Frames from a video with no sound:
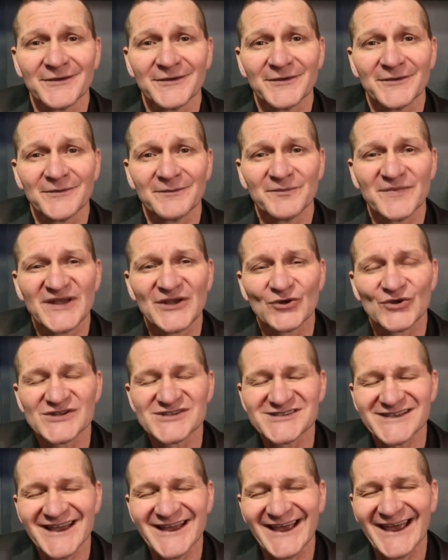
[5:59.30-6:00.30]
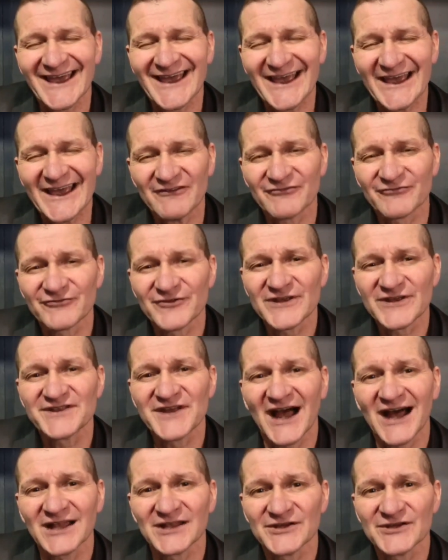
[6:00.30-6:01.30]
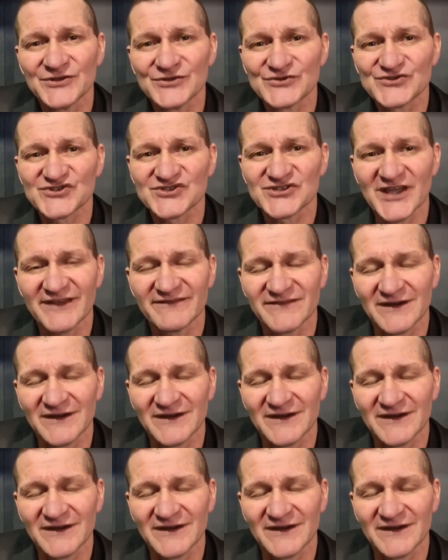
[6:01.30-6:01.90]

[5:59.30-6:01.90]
Because every dollar you save on